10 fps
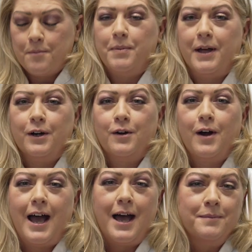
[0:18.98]
better
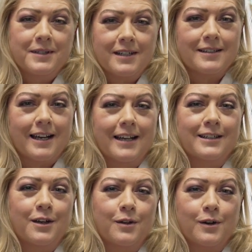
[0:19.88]
grabs because I got to
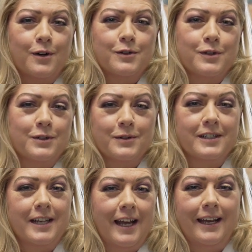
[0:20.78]
go to the grocery store
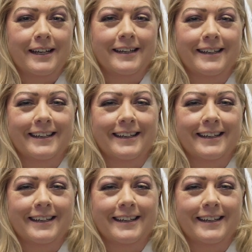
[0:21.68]
today.